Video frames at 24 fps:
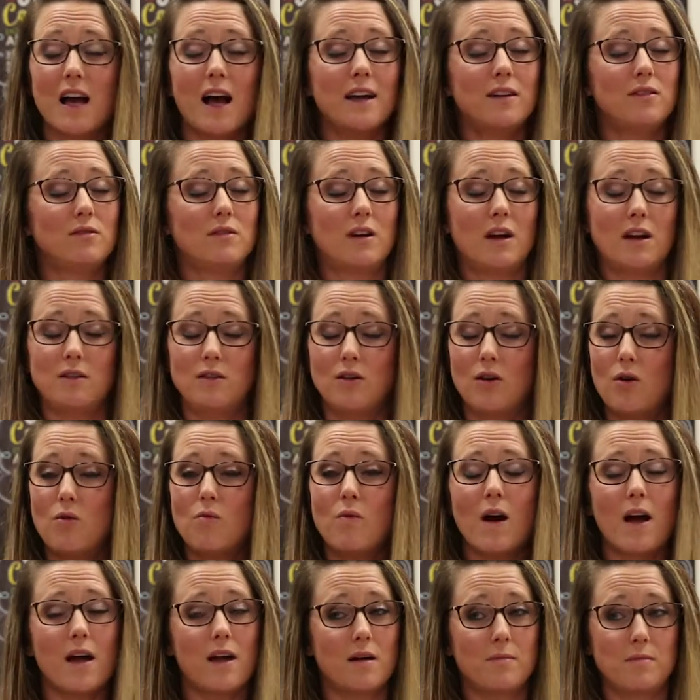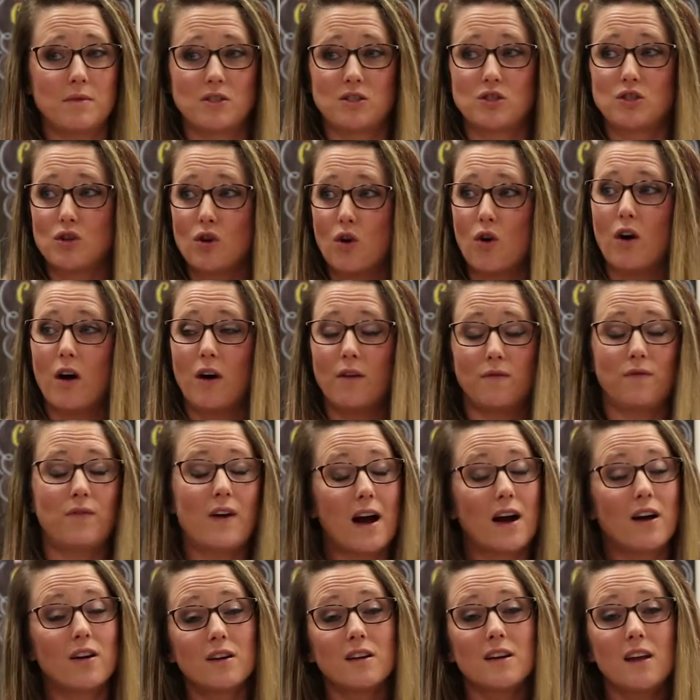I do not know why I'm so on
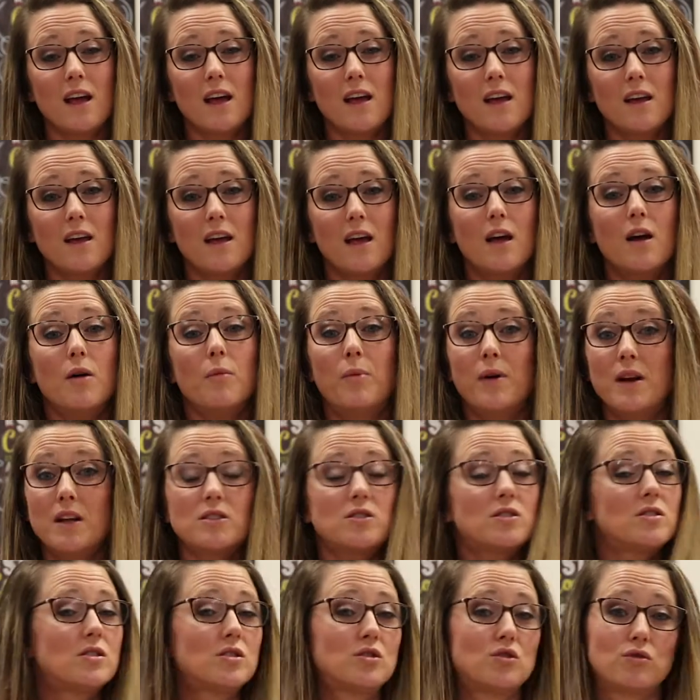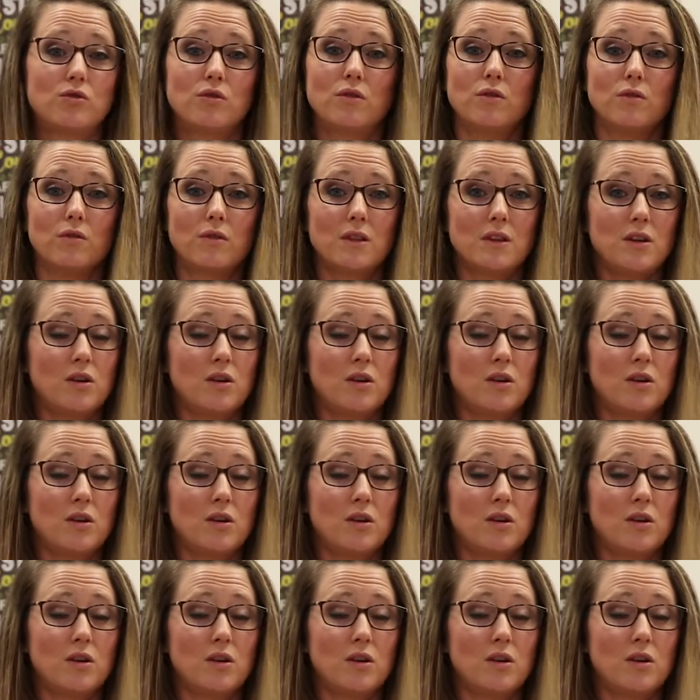fire today, but it's the truth.